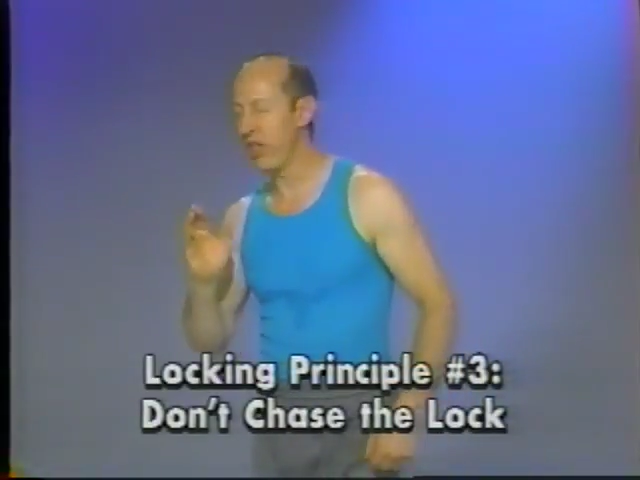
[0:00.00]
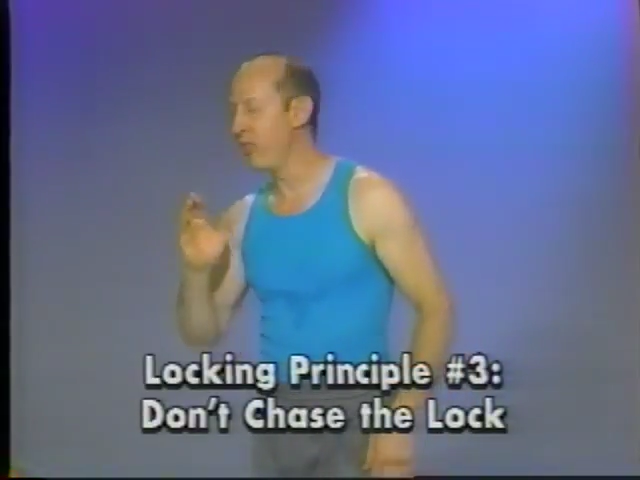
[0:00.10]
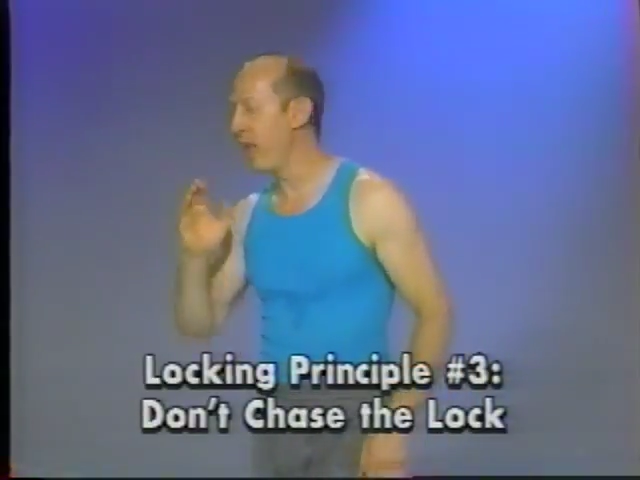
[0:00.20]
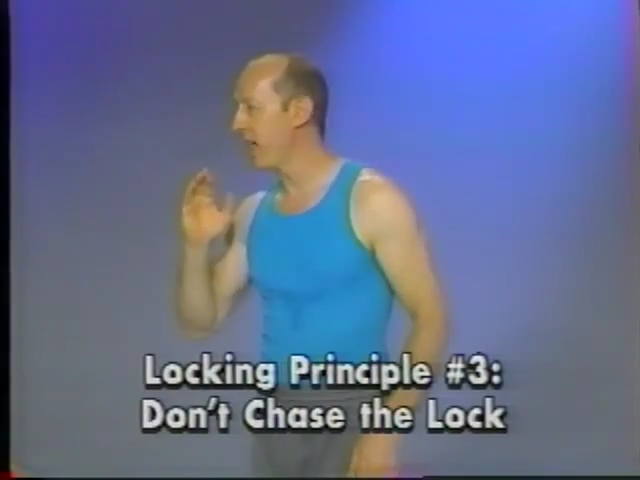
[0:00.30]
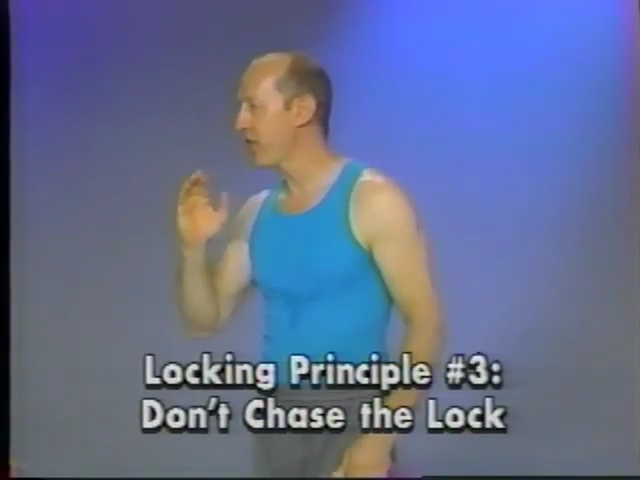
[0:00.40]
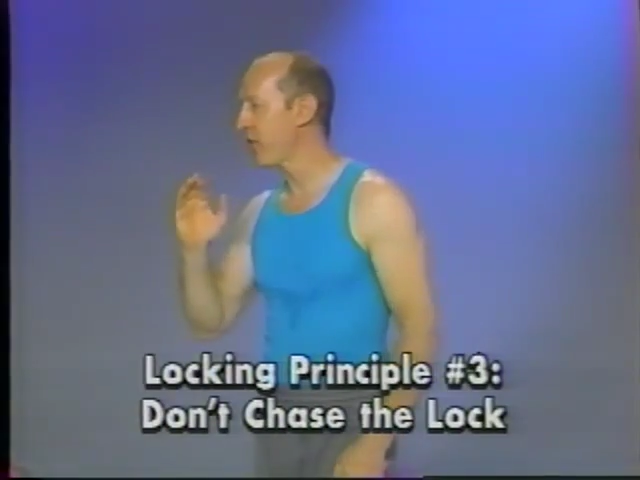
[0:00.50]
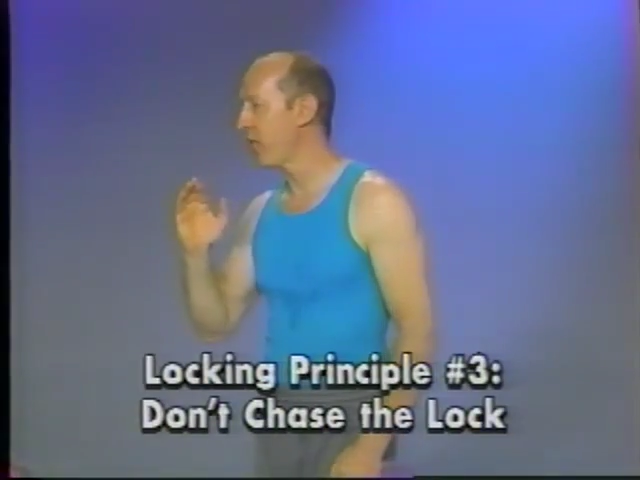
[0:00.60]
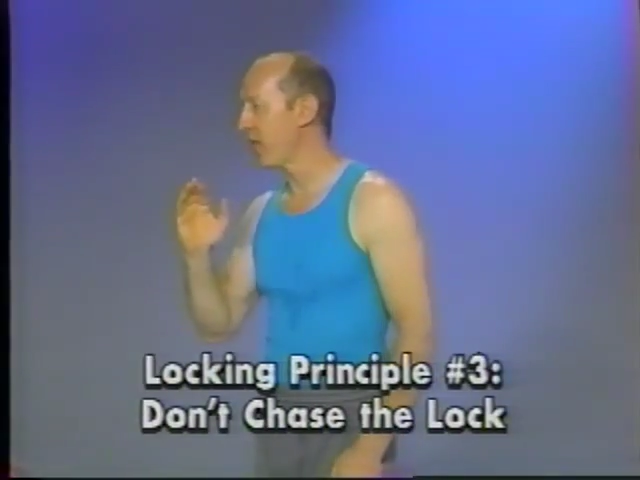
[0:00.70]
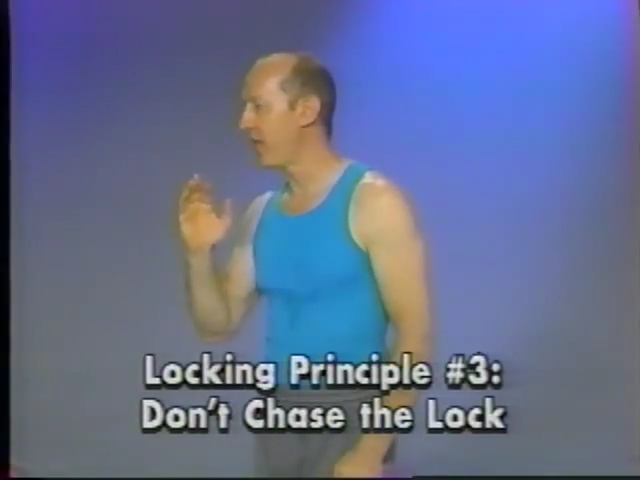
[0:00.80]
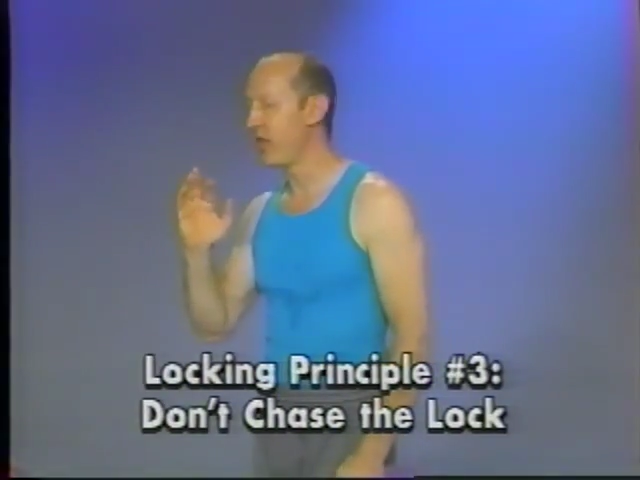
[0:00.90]
you make
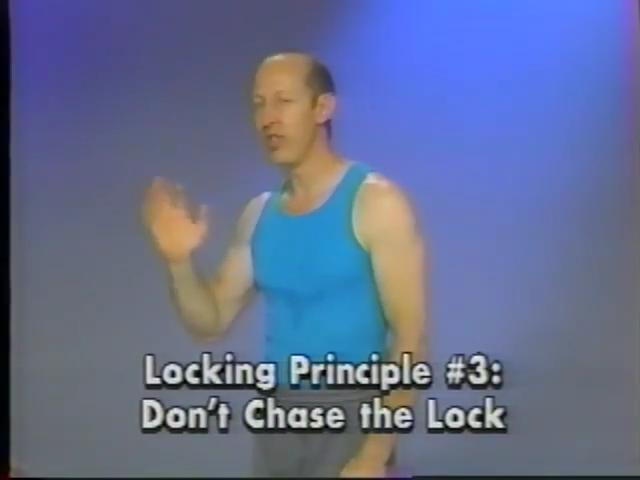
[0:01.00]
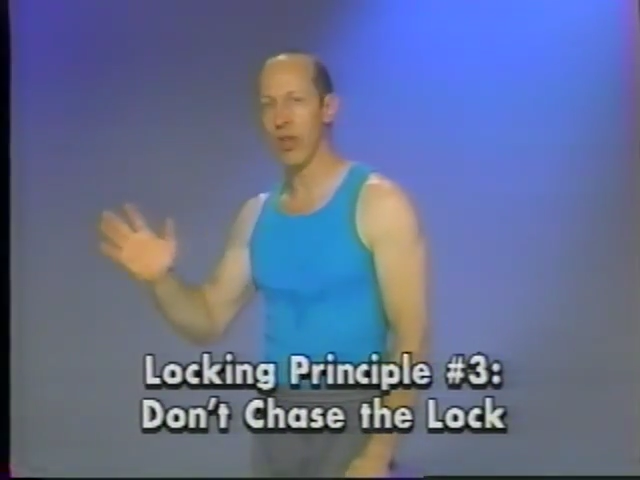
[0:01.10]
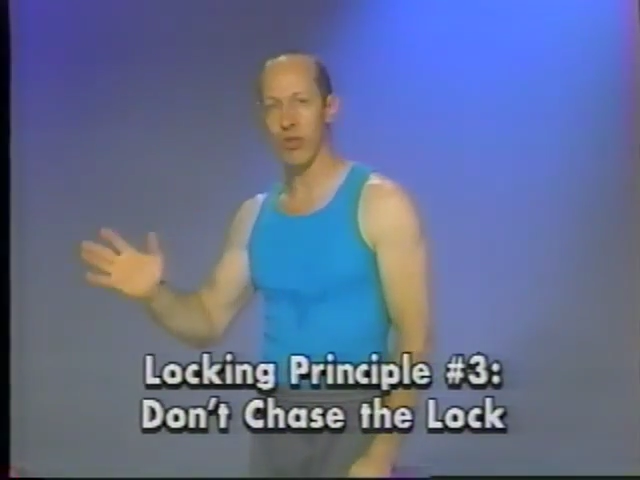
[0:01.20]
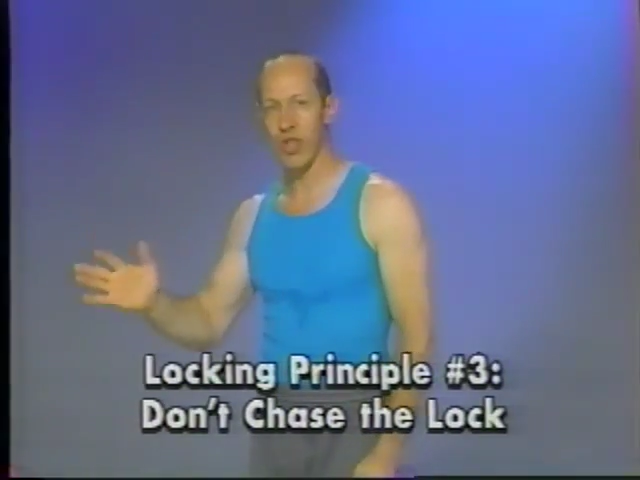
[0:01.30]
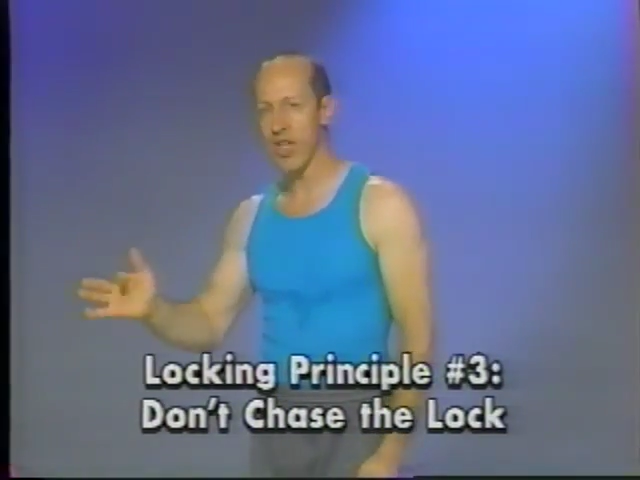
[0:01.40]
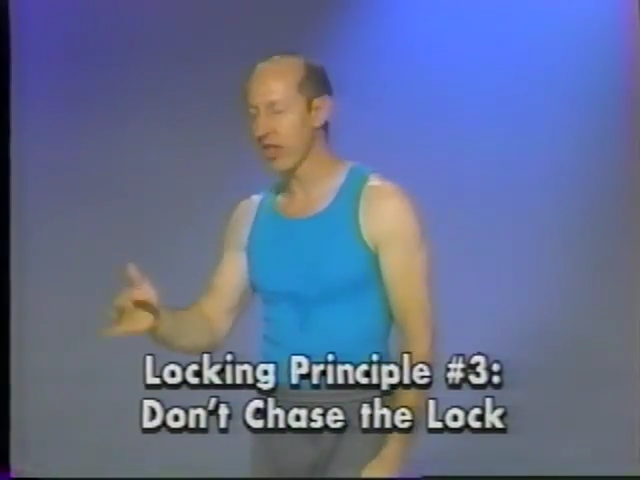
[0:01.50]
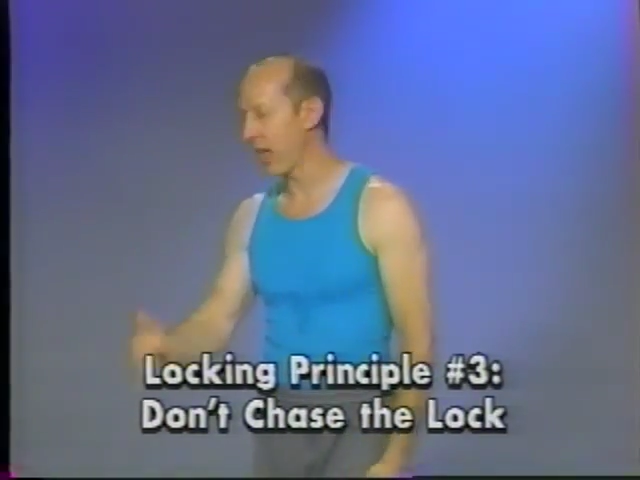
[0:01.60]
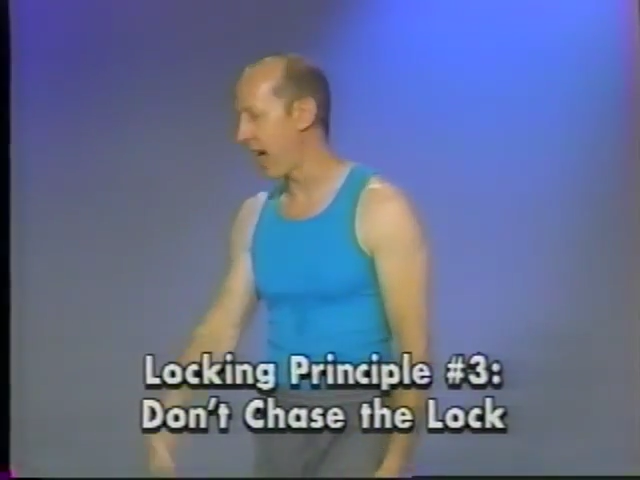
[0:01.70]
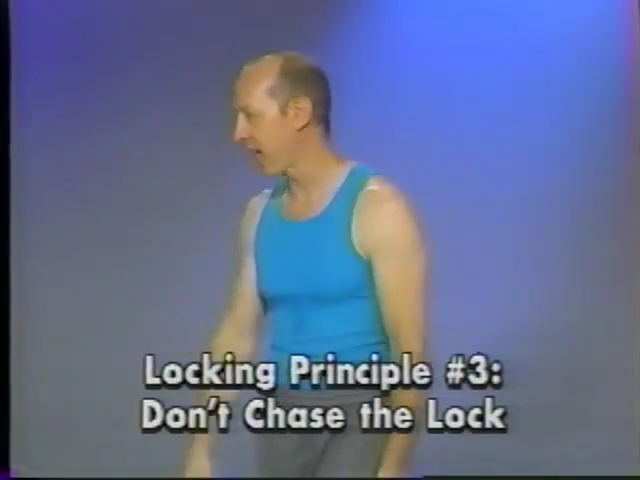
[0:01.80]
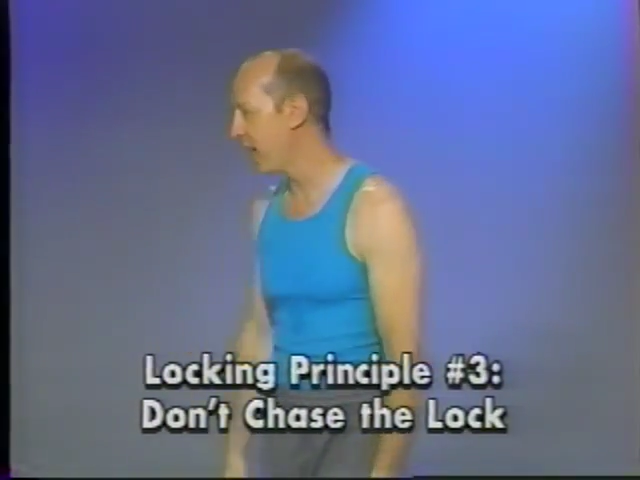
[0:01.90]
sure that you don't chase the lock.